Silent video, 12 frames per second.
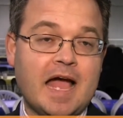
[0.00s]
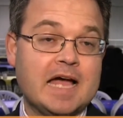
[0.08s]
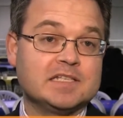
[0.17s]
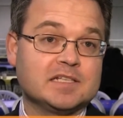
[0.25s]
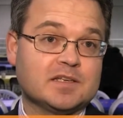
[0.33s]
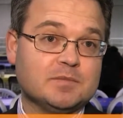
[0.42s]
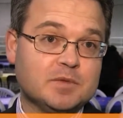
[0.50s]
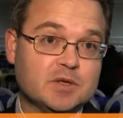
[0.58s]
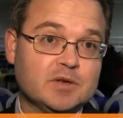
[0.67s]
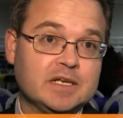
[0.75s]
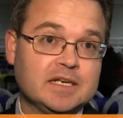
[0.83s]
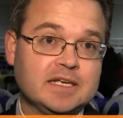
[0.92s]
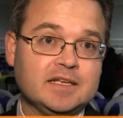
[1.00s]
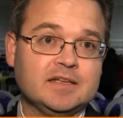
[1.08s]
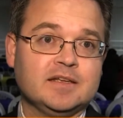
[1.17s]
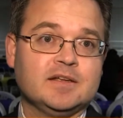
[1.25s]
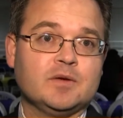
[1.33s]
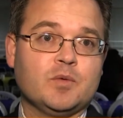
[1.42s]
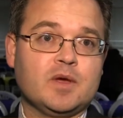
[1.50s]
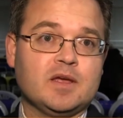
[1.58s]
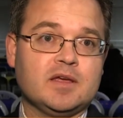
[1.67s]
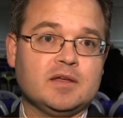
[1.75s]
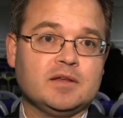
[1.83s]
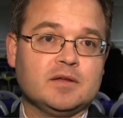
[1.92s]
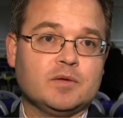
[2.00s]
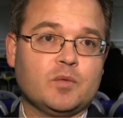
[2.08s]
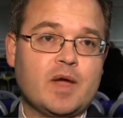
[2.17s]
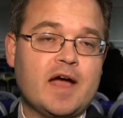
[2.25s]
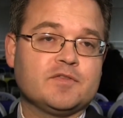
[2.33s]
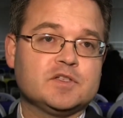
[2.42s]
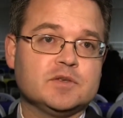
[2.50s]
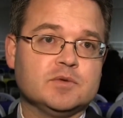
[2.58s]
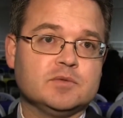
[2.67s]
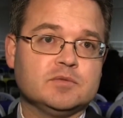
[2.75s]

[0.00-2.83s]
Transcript: As a community, we, we have to